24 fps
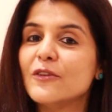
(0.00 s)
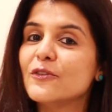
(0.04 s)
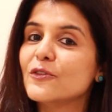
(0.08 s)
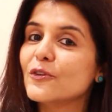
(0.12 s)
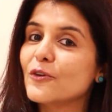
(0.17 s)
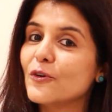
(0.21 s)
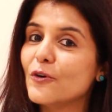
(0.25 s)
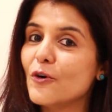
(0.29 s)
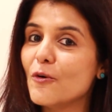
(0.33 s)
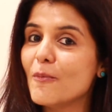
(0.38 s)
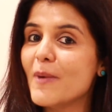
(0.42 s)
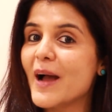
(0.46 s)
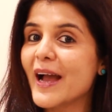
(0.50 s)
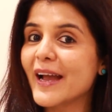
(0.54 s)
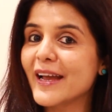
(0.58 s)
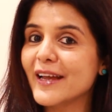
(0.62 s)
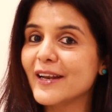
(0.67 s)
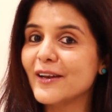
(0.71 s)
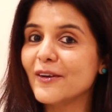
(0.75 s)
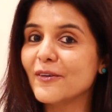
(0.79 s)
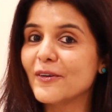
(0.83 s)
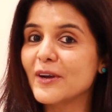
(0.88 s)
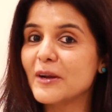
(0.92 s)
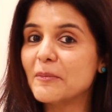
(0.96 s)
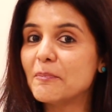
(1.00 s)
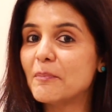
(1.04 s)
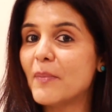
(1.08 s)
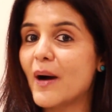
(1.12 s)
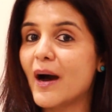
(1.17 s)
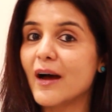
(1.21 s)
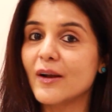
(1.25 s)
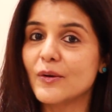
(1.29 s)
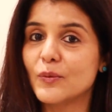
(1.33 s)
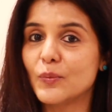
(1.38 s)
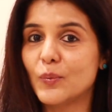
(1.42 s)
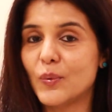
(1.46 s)
So go back and look at
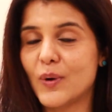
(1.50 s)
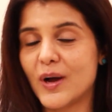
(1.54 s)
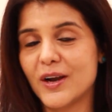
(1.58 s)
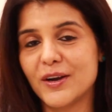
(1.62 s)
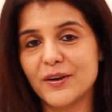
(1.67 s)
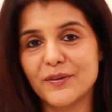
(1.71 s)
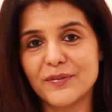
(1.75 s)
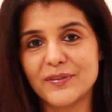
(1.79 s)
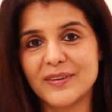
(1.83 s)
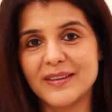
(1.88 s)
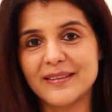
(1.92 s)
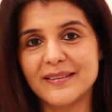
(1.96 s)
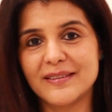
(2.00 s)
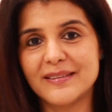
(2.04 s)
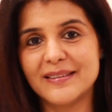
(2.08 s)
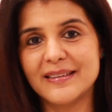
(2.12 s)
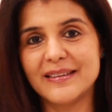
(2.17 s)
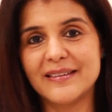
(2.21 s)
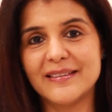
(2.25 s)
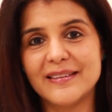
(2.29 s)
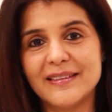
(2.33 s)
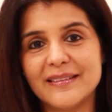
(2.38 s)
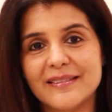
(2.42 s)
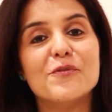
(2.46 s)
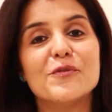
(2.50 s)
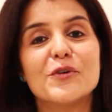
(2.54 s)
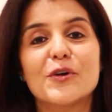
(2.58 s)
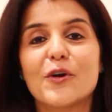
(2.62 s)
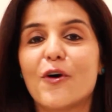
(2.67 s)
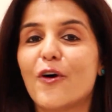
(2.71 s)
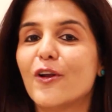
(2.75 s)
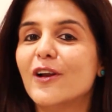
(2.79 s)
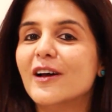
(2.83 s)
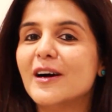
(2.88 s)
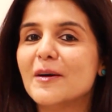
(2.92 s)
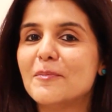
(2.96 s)
part 1 of this series for
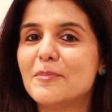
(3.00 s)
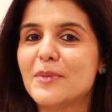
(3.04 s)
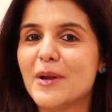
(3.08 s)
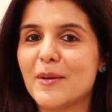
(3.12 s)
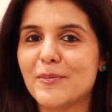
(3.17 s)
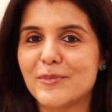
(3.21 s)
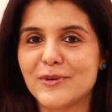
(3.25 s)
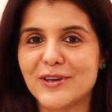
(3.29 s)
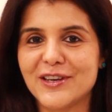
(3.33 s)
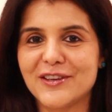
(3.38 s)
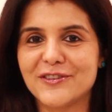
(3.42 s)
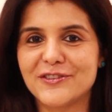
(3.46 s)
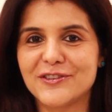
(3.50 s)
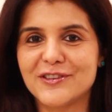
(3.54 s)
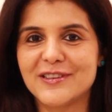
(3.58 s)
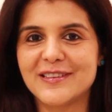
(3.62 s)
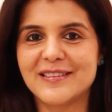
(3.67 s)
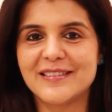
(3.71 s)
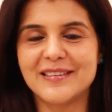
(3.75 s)
all her preparation